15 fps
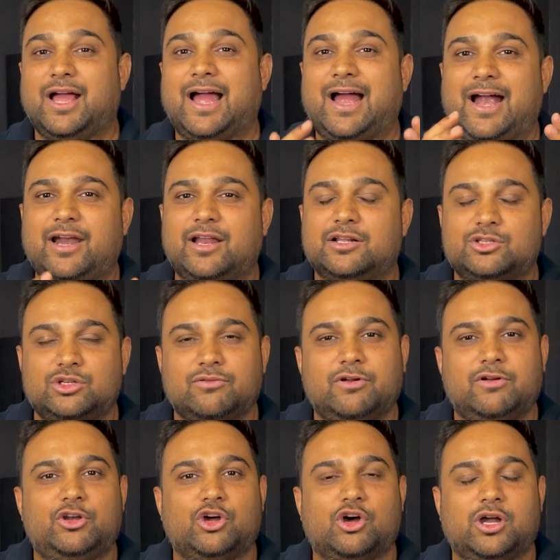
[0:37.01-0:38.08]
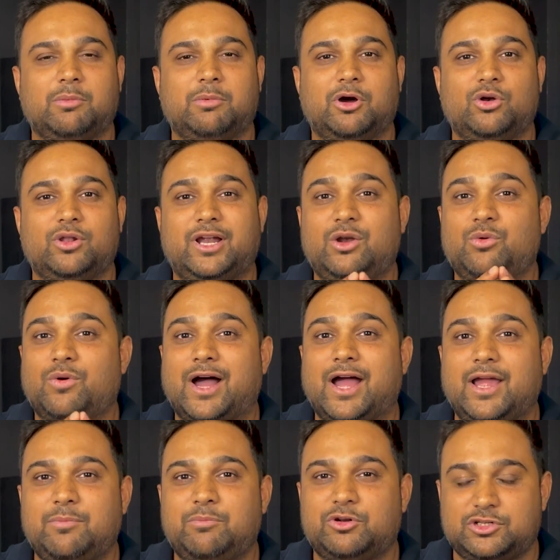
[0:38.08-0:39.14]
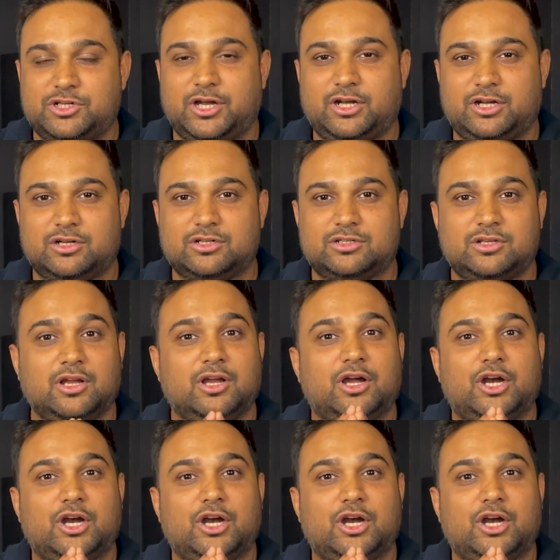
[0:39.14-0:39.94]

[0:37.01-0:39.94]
and also we'll talk about that why projectors